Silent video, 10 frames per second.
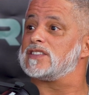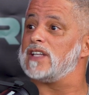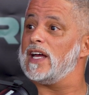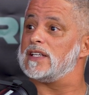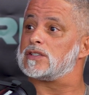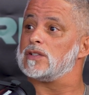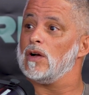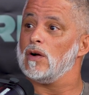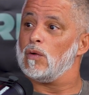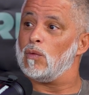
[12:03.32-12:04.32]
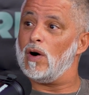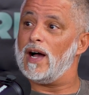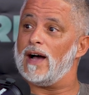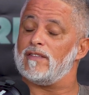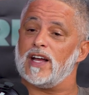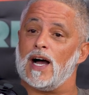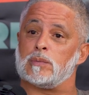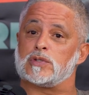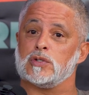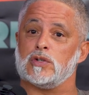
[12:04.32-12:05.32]
States will have the
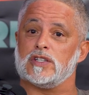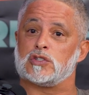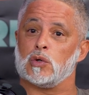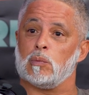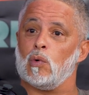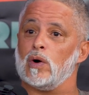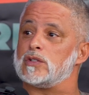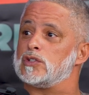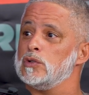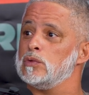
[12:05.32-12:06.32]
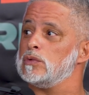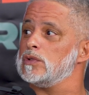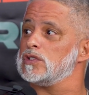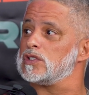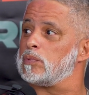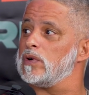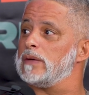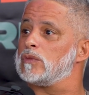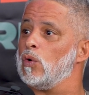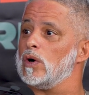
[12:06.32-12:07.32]
opportunity to appoint 2
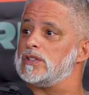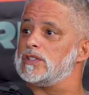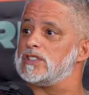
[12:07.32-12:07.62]
Supreme Court